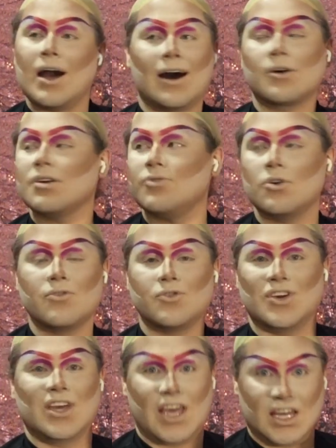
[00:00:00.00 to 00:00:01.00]
I don't even know if
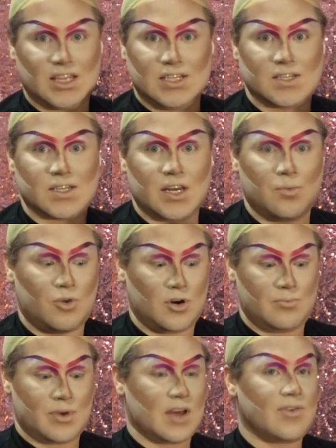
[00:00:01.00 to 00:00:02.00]
you can get these anymore,
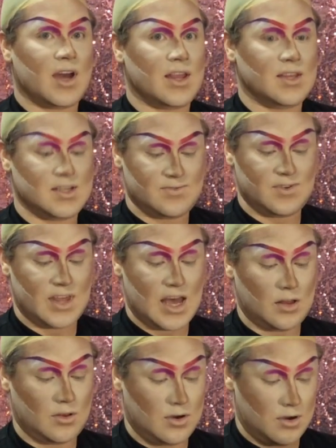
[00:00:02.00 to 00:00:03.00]
but I've had this for
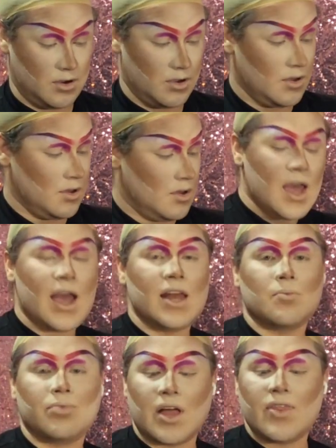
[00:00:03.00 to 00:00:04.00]
that long. And
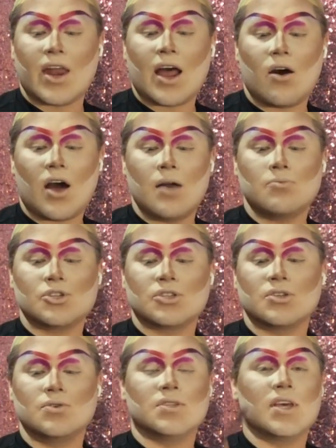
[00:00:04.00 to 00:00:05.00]
to blend that out, I'm
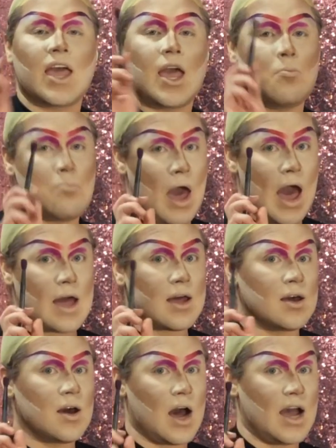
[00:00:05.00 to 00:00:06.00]
just using a MAC
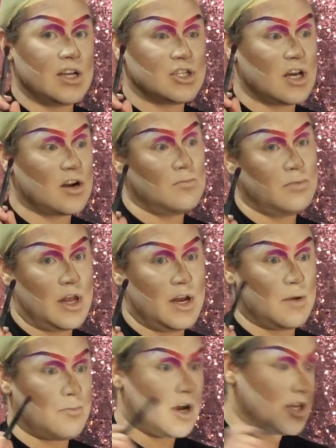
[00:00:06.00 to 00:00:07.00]
eyeshadow
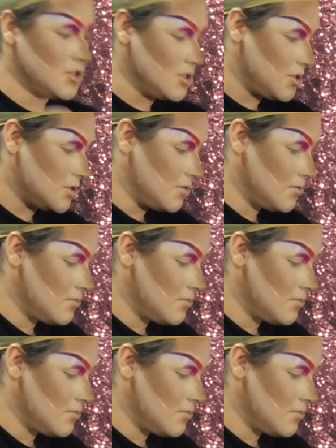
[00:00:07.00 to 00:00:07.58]
blending brush.